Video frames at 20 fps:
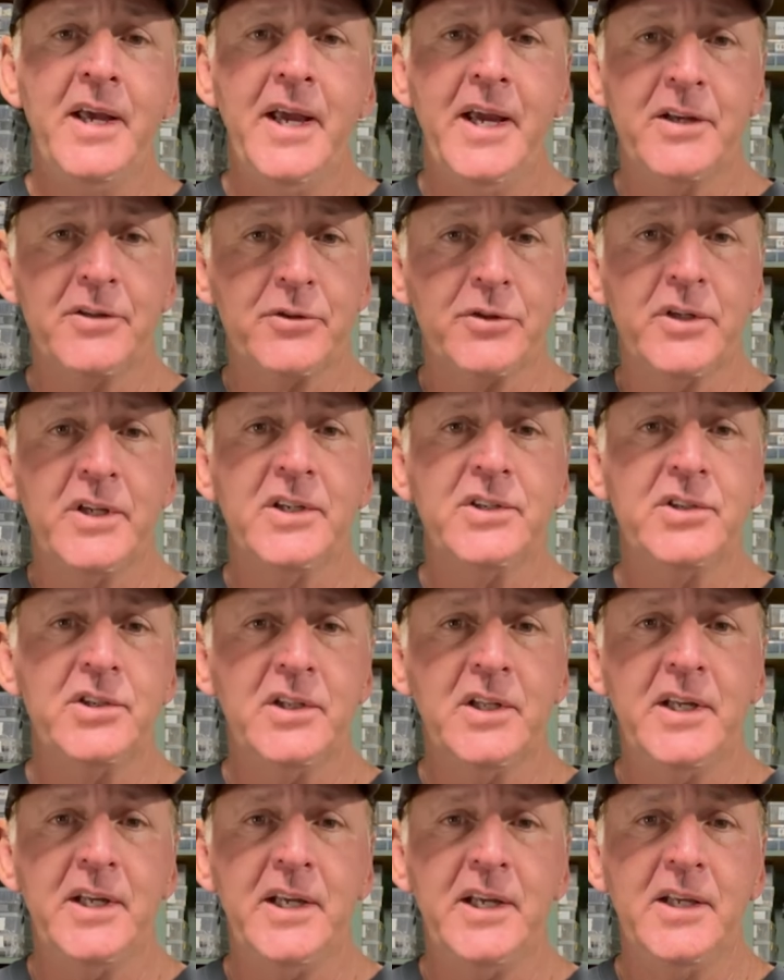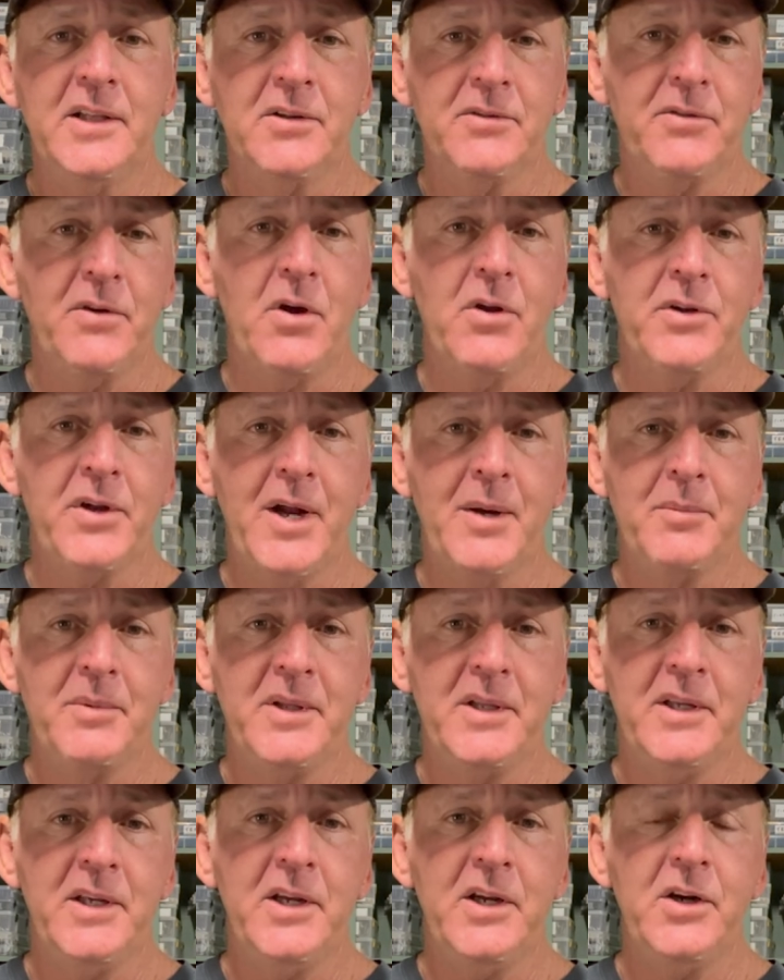And traditionally, in the fall time of
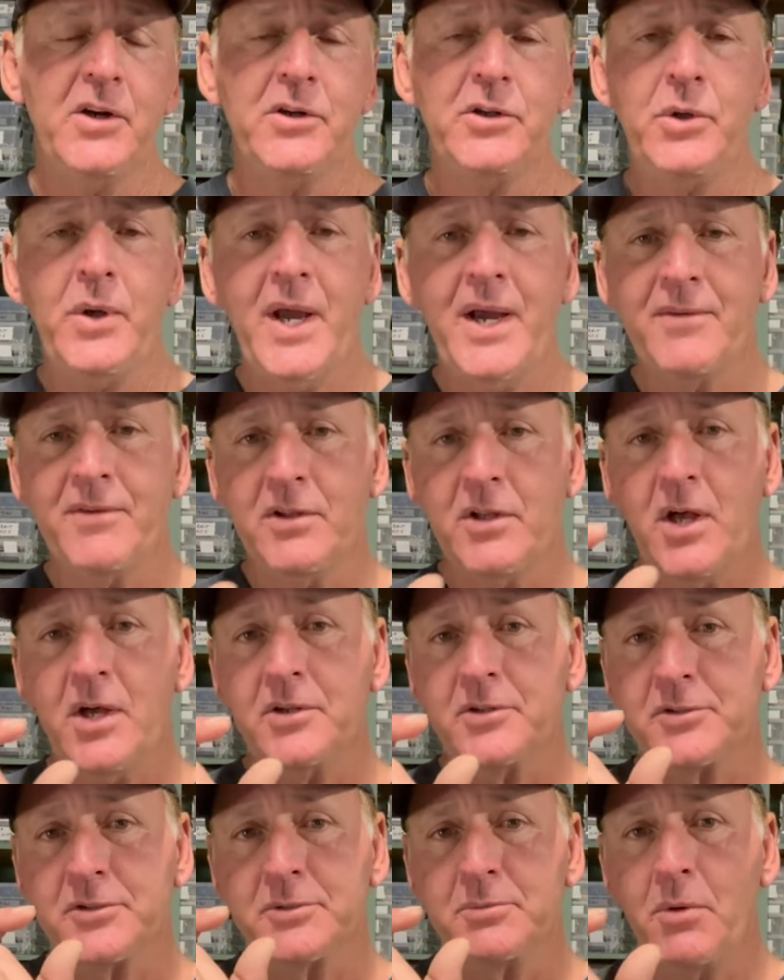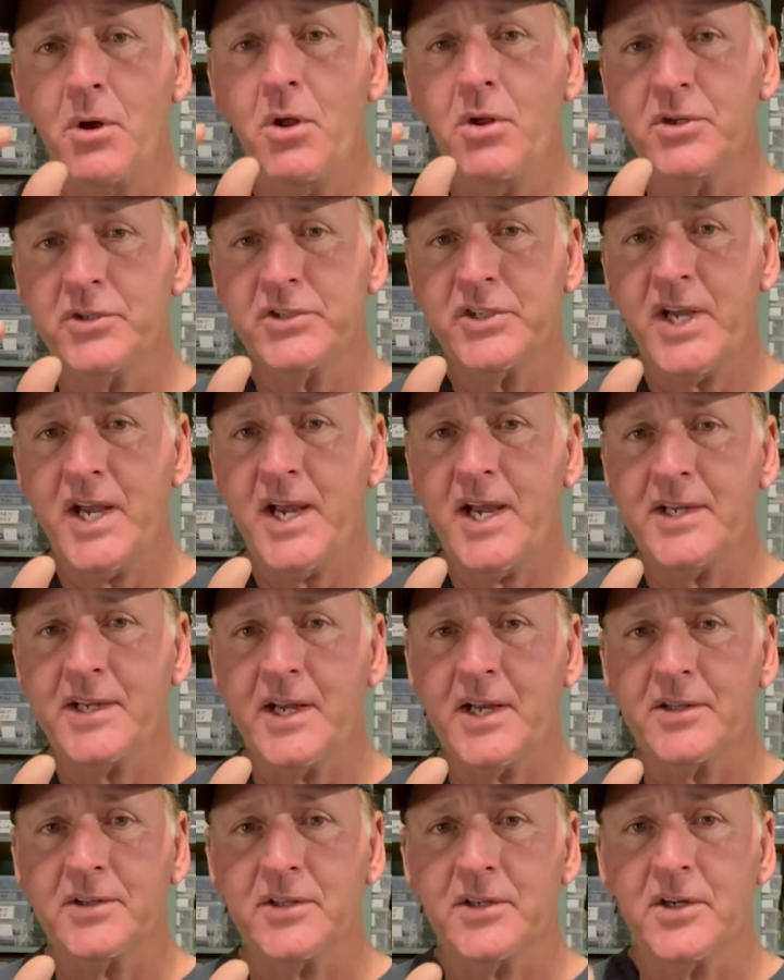the year, you have a lot of small shad
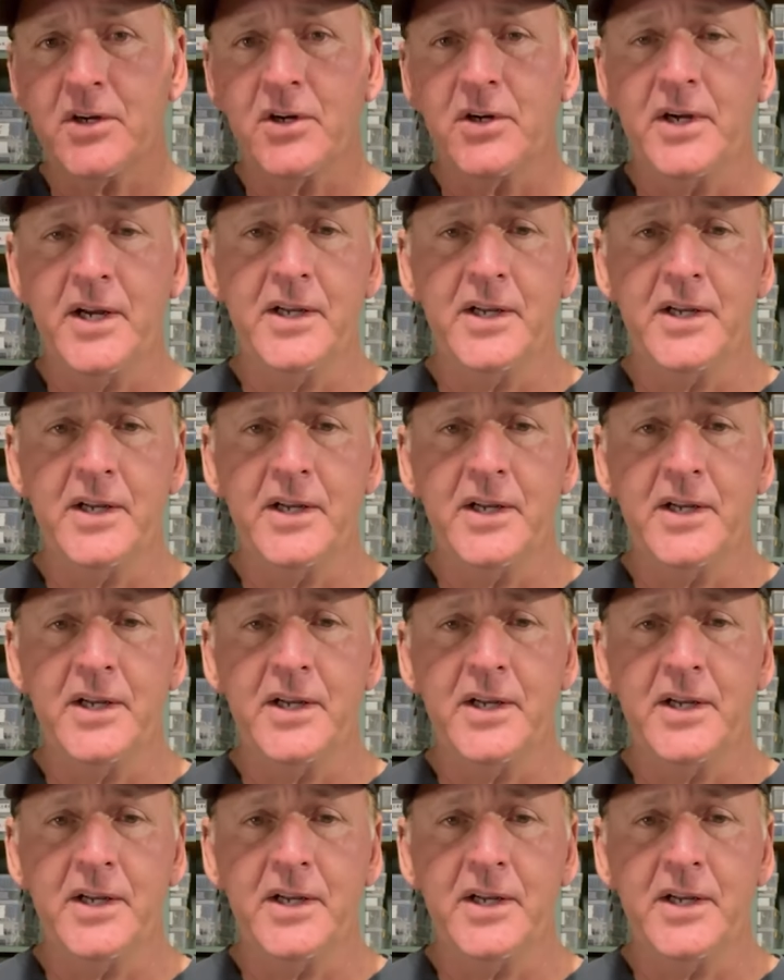out there.